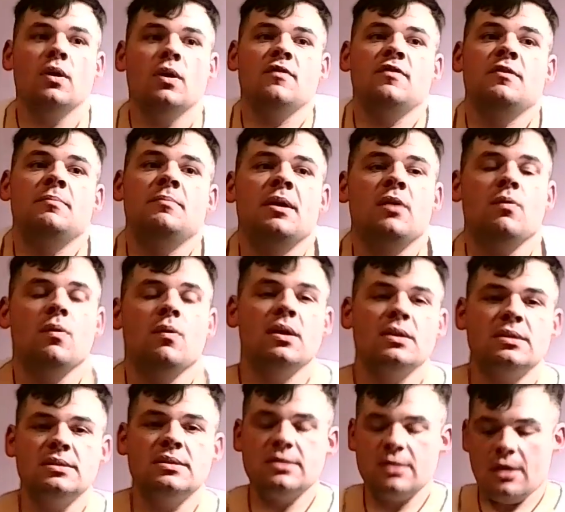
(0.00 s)
One of the big
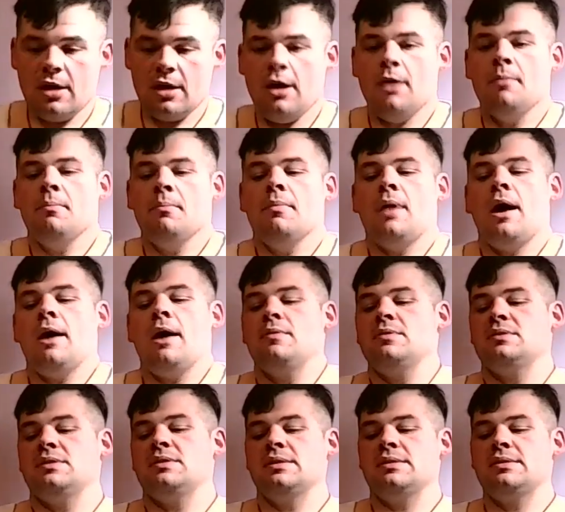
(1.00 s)
ones,
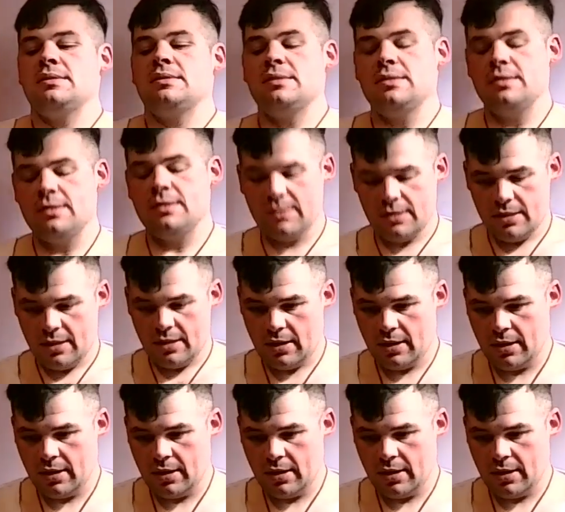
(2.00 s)
I was just